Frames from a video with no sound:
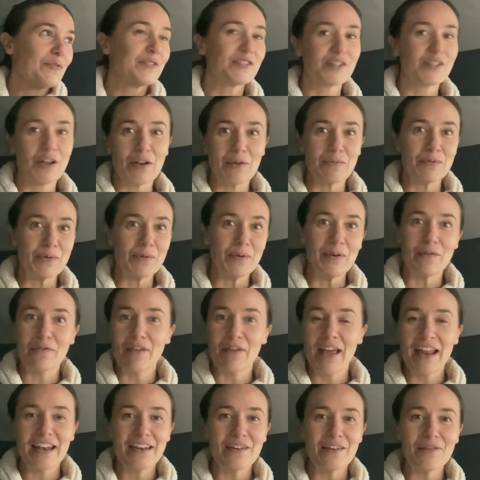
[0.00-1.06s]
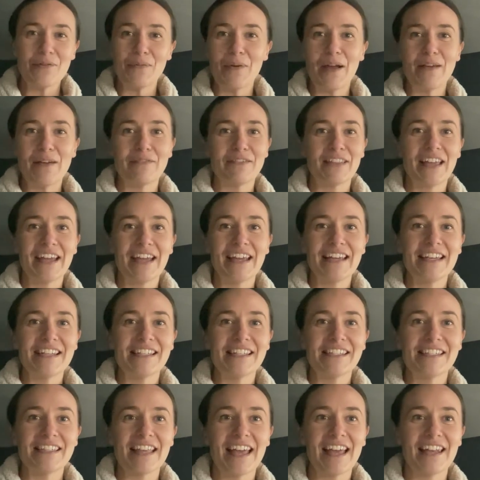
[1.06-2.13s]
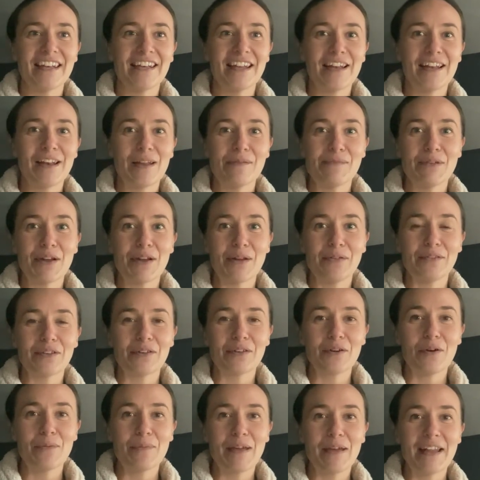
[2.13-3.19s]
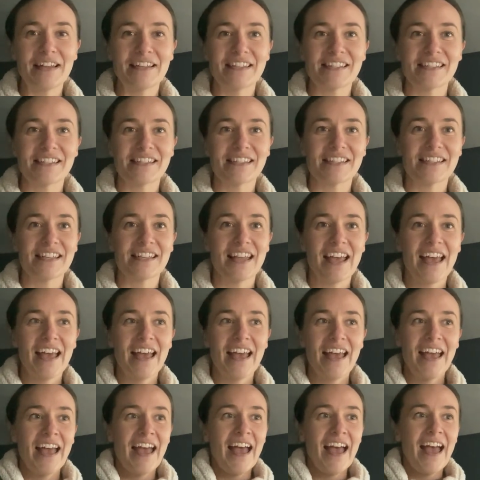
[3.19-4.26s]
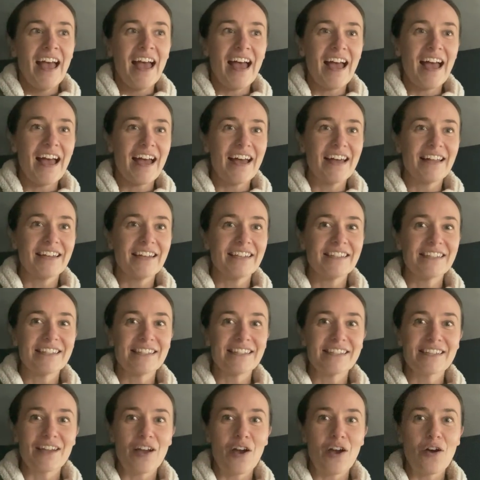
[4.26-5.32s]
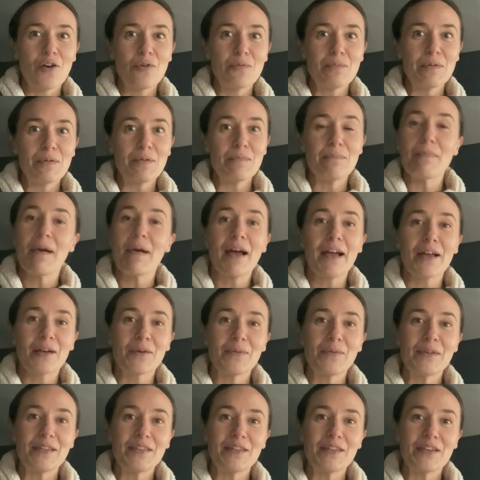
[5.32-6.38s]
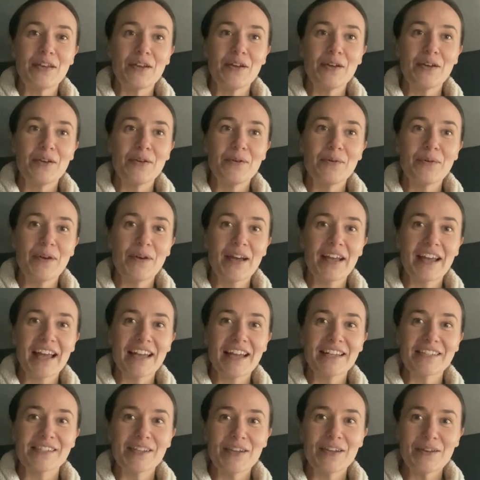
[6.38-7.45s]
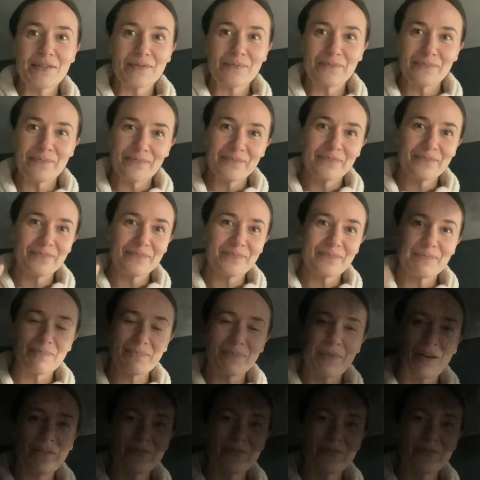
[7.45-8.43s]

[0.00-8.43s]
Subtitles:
sign up to an event or whatever that is, then let me know in the comments, and I'll be back with you again soon. Bye